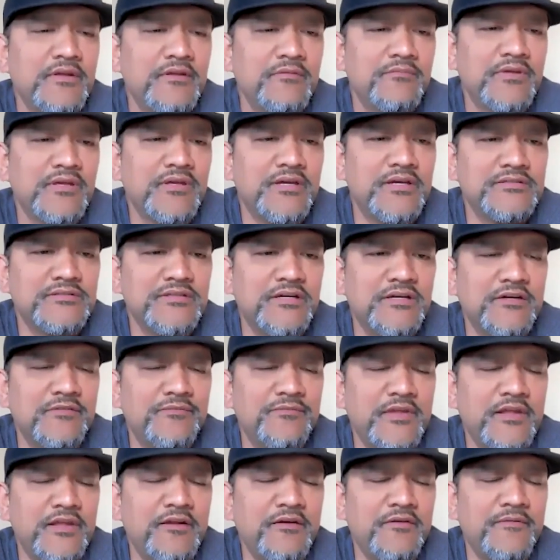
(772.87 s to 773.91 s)
because
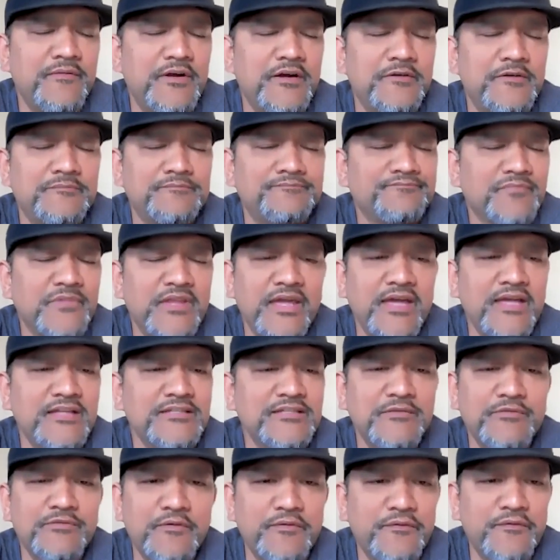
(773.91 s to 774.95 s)
they don't the heads
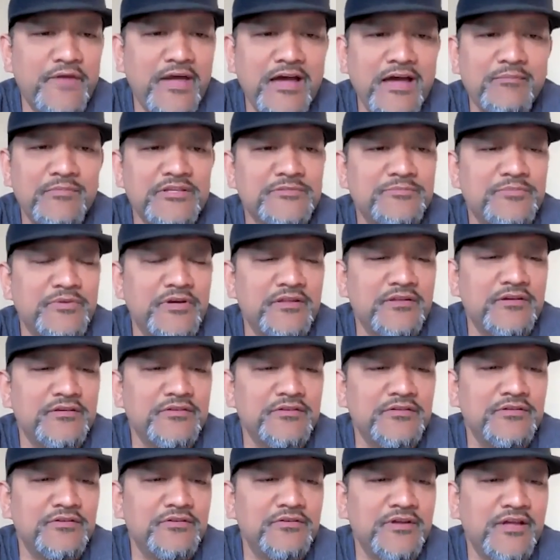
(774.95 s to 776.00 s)
of their families, brother.
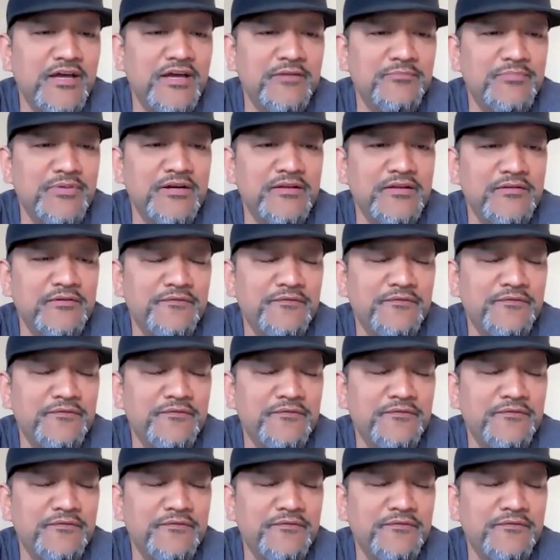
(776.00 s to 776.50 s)
You know that, brother.